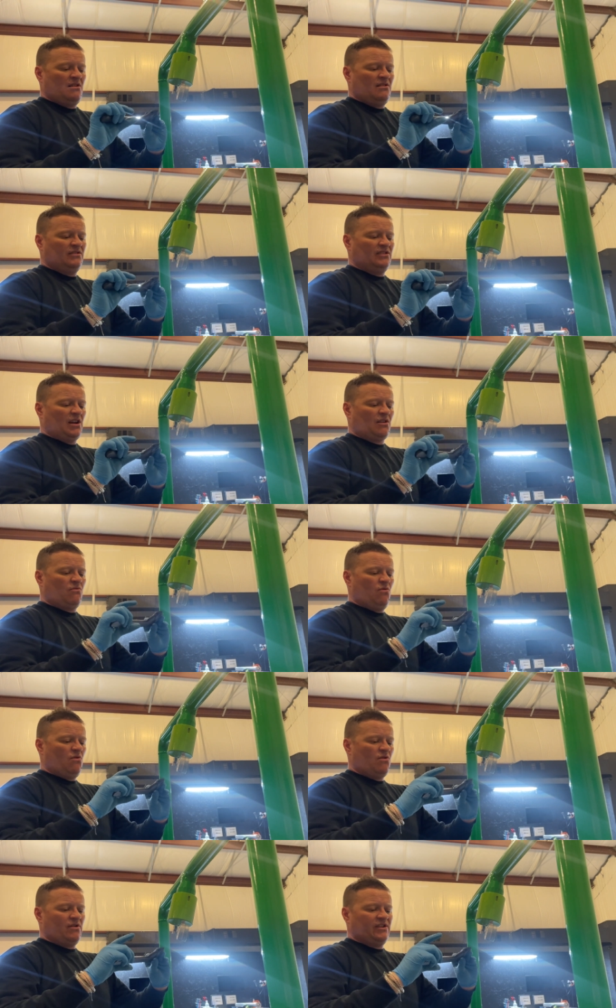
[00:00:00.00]
it's a
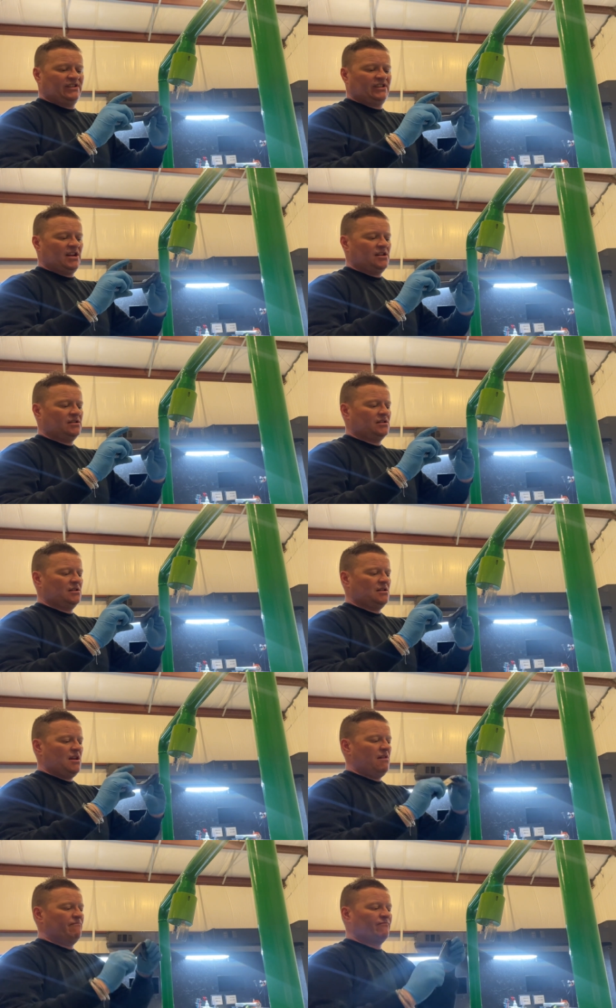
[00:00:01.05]
quarter, it says,
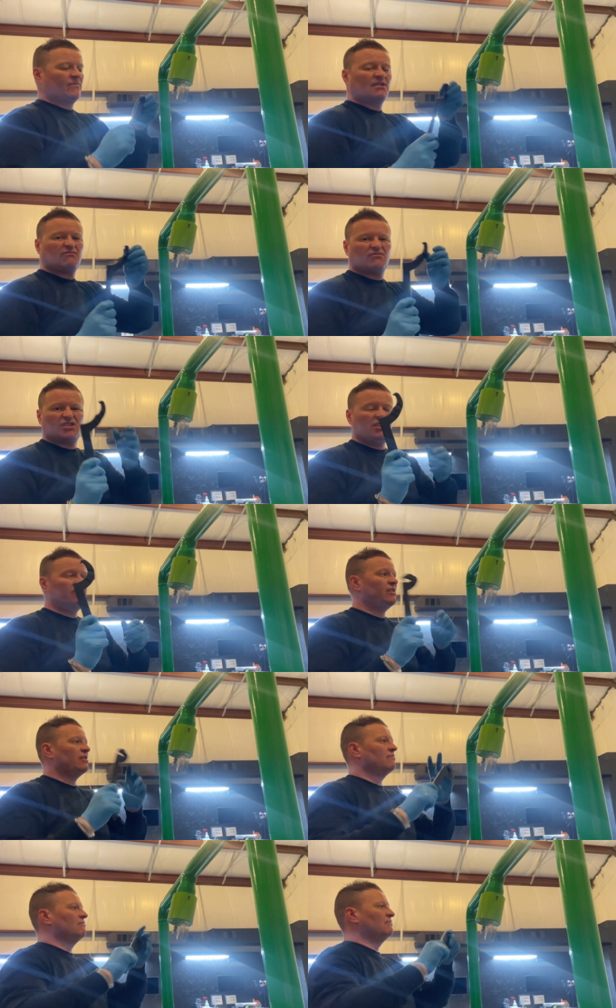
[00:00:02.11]

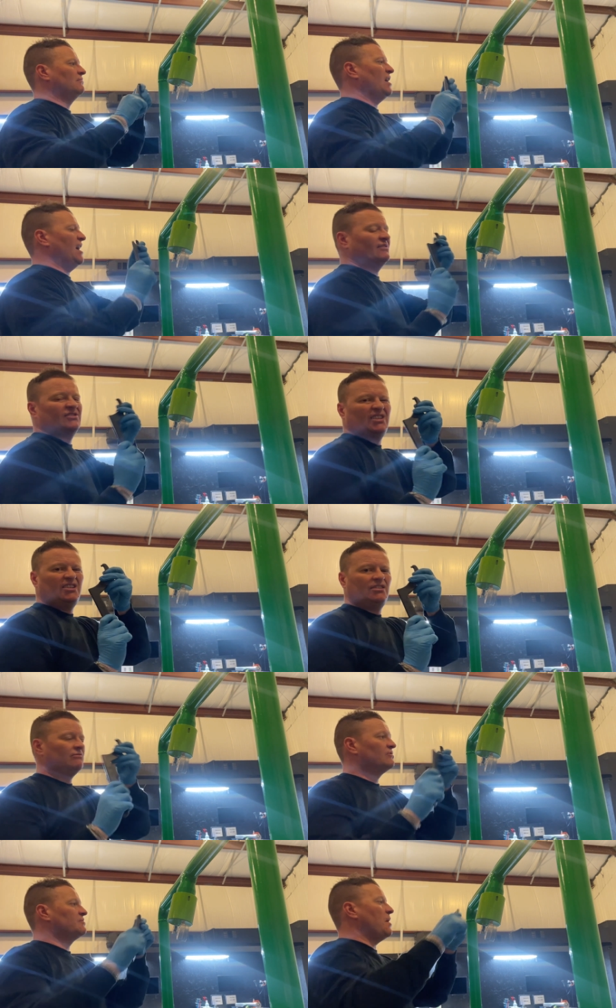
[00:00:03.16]
C-ring,
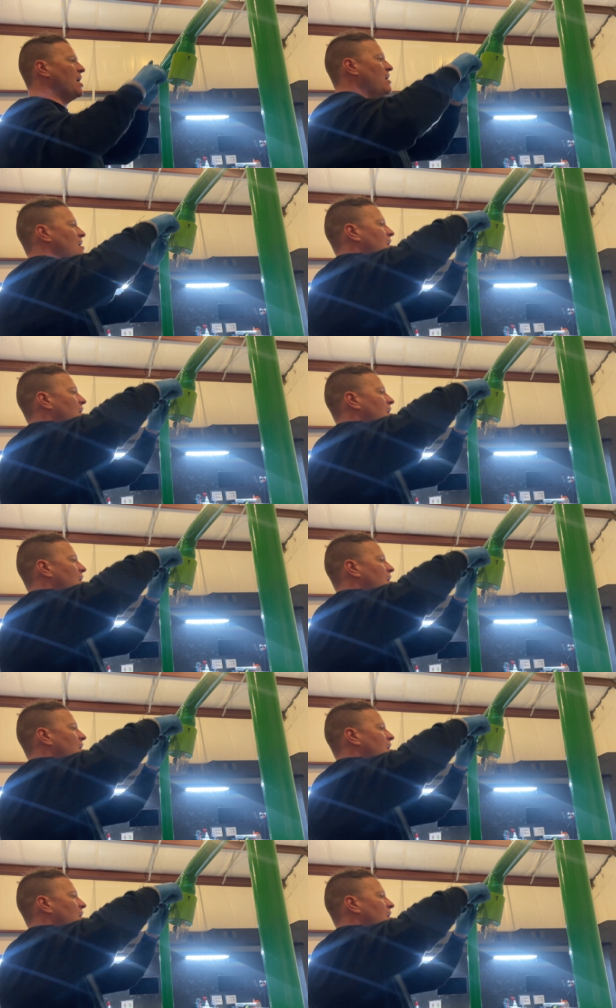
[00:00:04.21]
C-spanner.